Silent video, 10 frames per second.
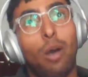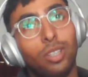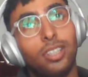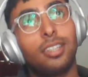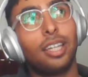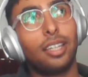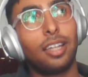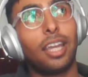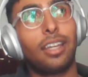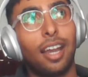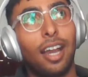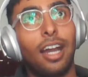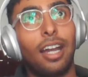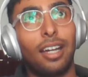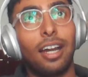would say like
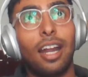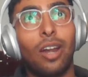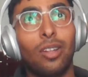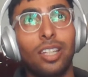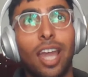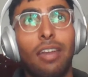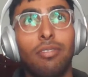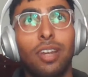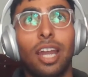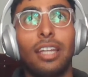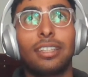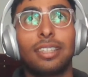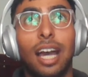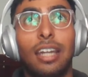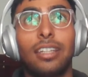around the time when I
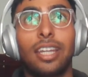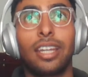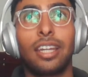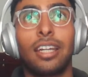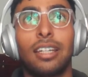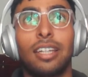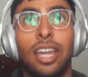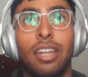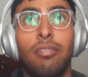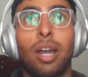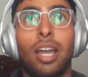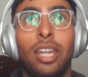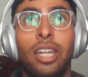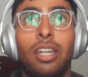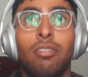started getting my
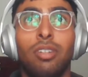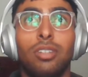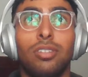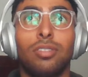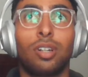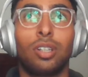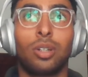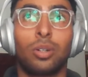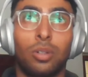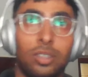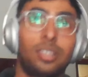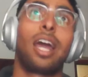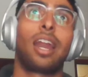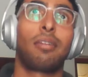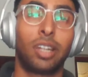interviews for the roles
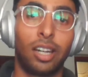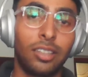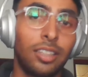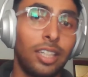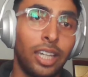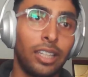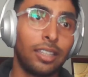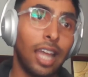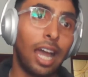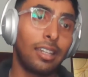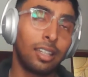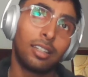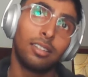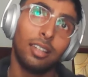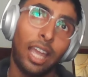that I'm currently in, that
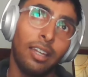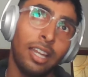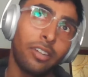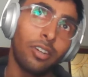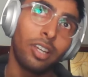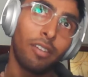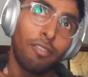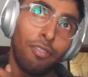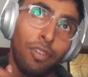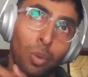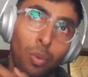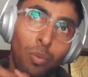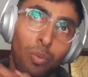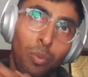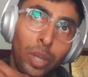like literally a few
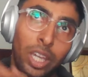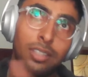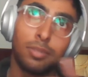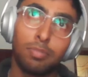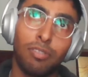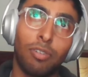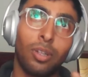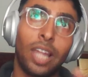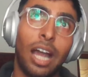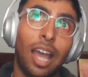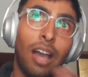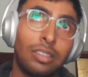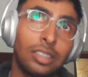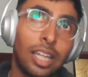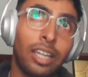weeks before that, I
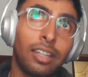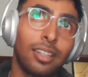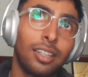was like,